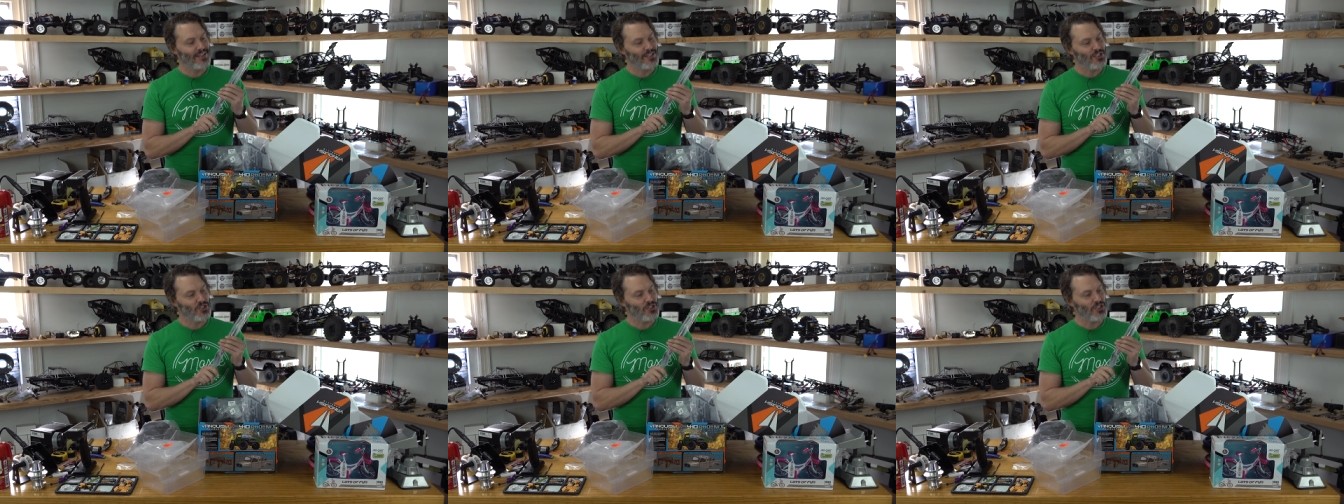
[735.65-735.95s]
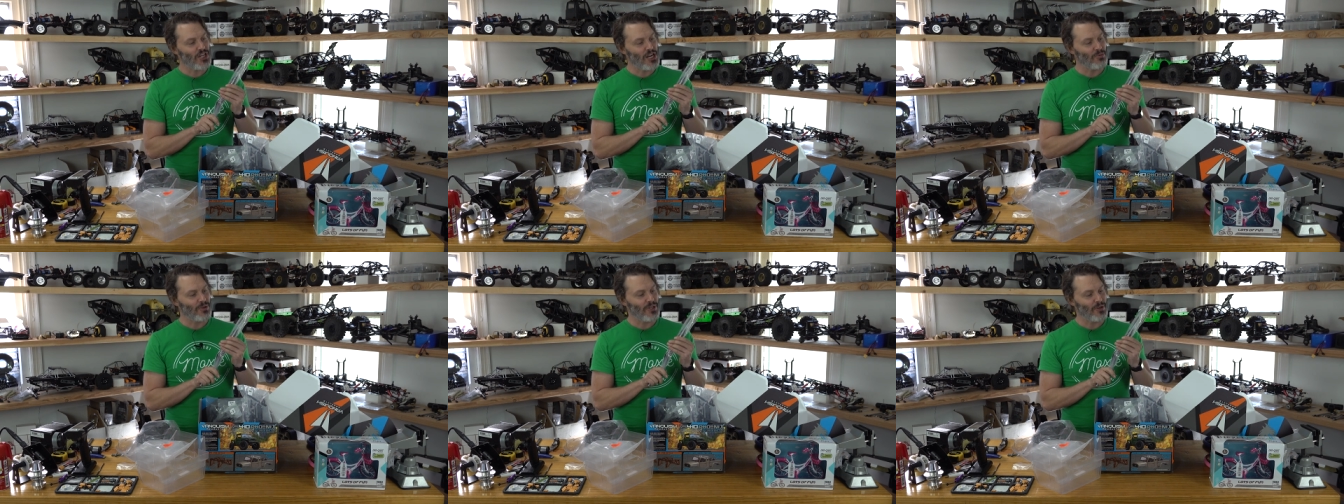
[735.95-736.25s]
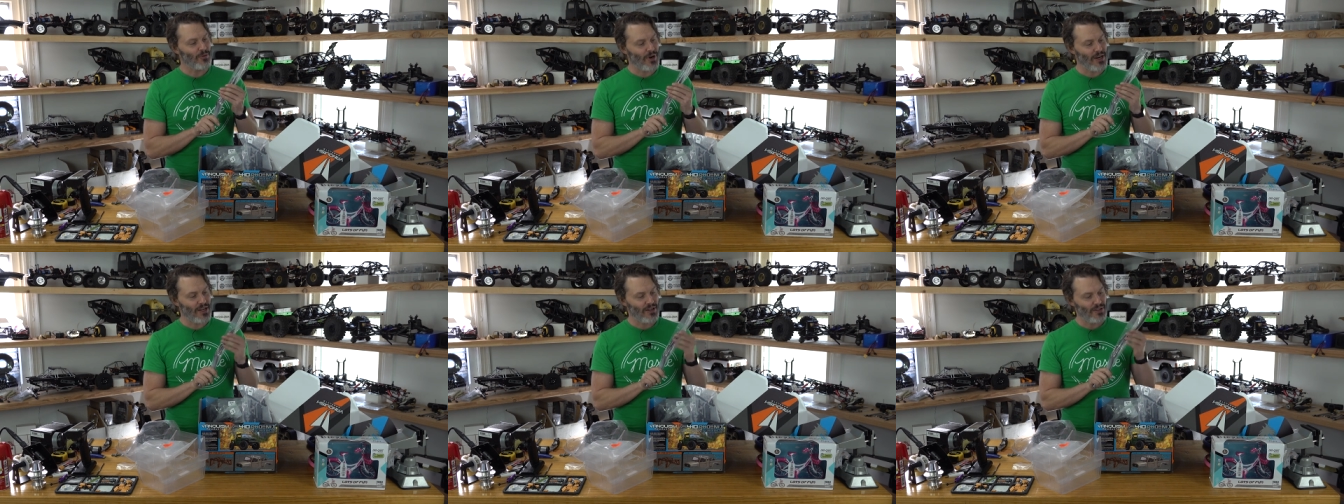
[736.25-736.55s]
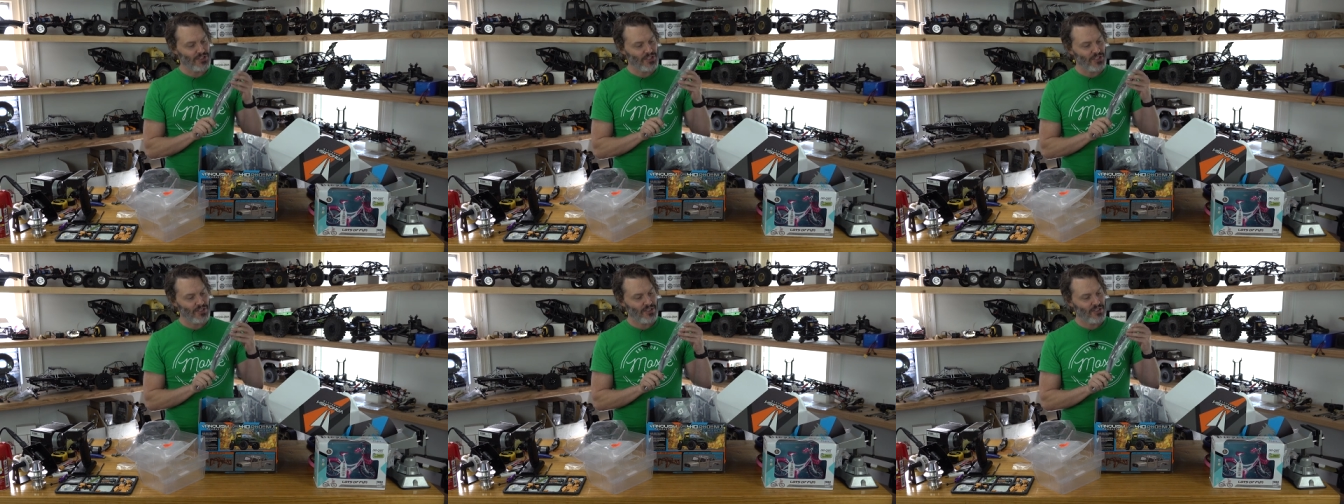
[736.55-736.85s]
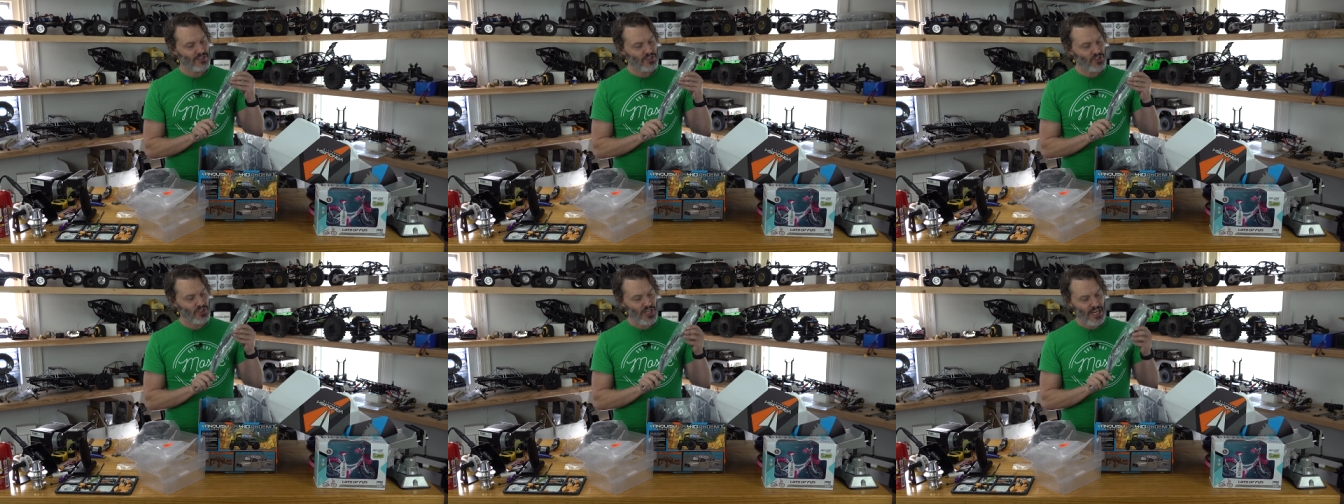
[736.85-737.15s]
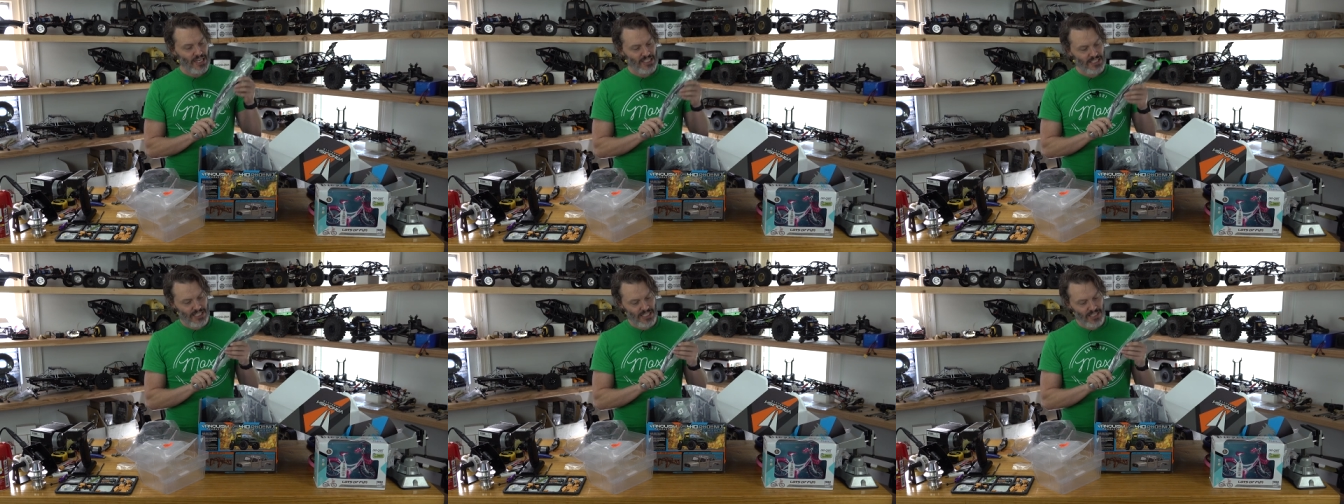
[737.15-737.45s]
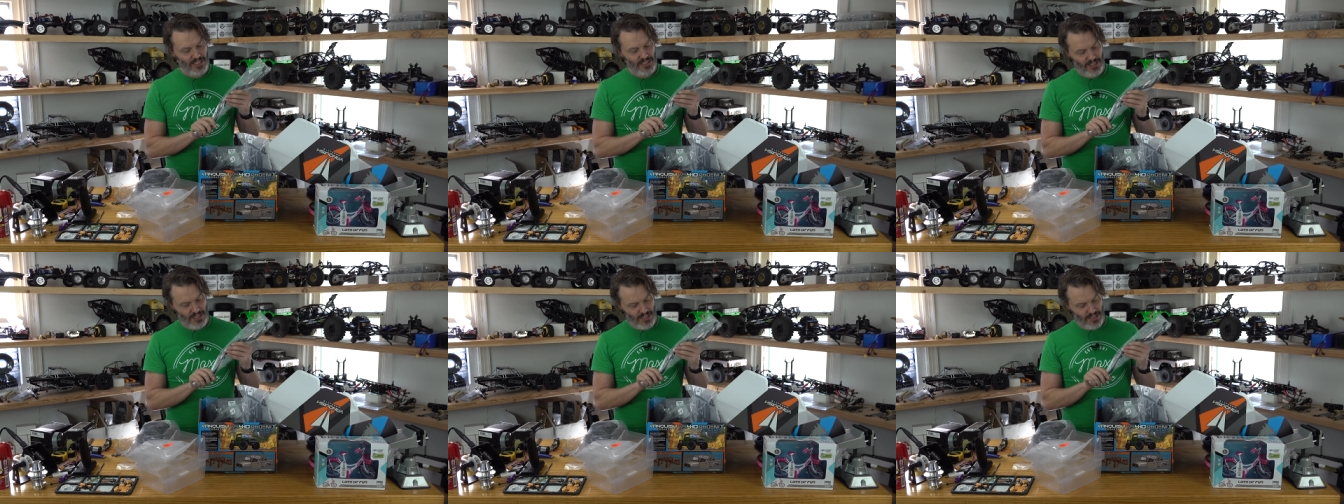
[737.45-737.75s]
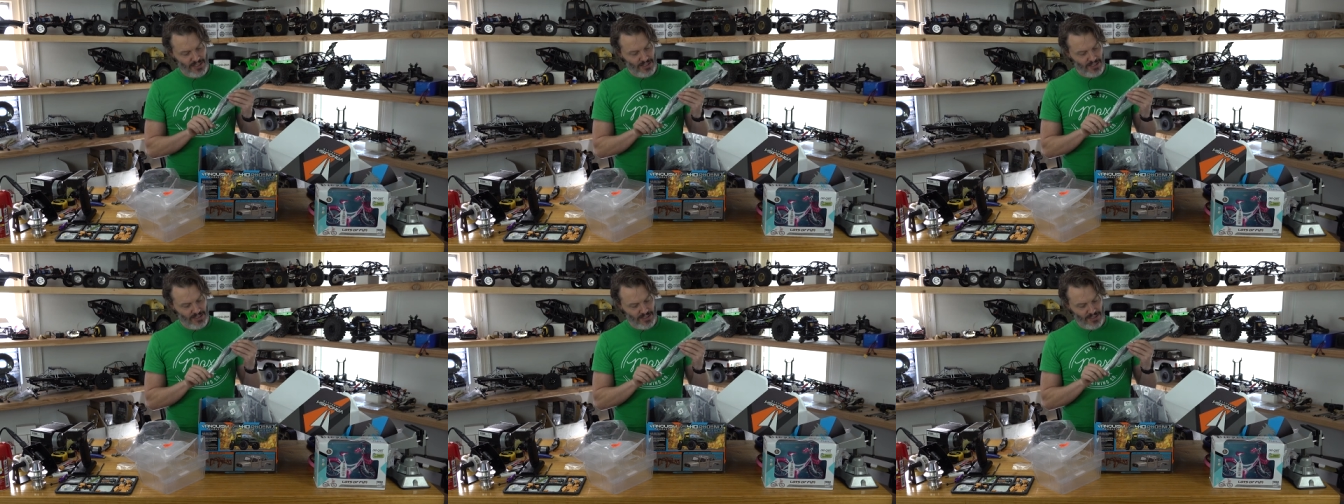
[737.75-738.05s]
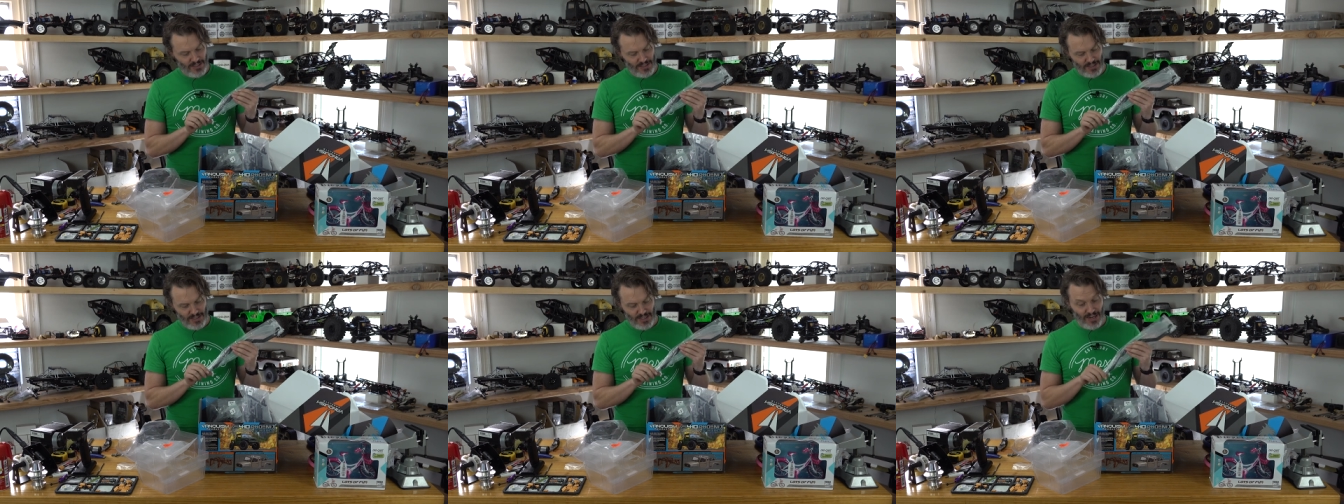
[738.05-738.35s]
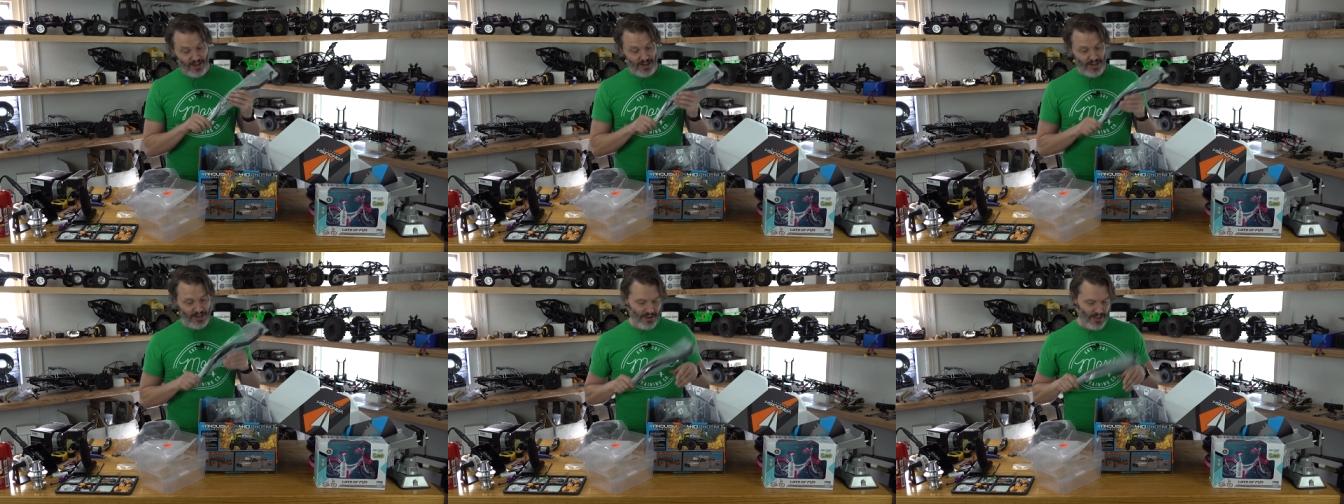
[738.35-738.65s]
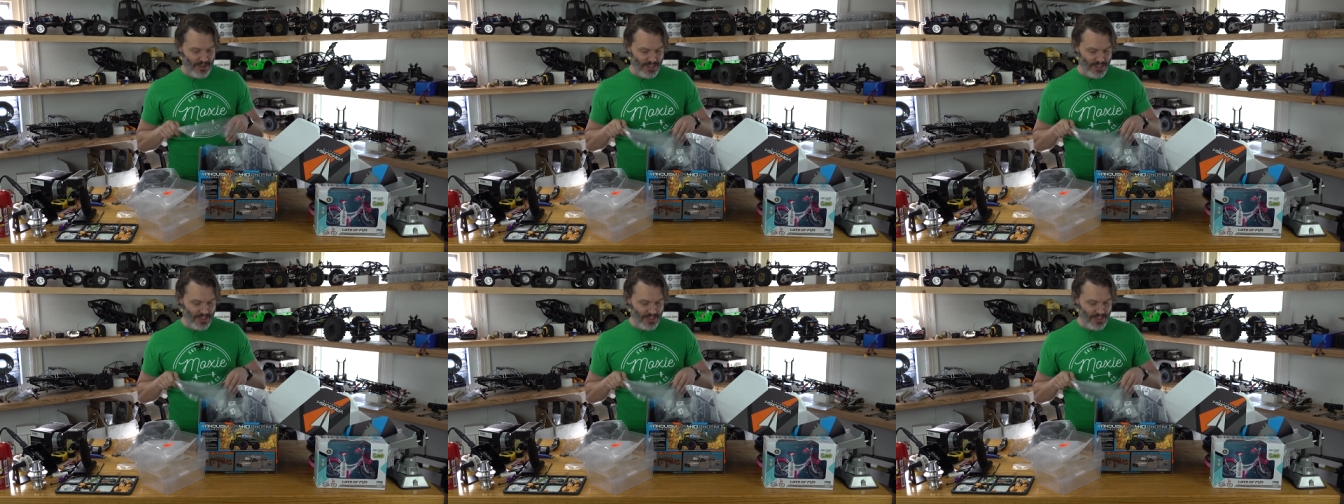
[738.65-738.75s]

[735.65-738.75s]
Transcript: Shapely rails chassis all right, all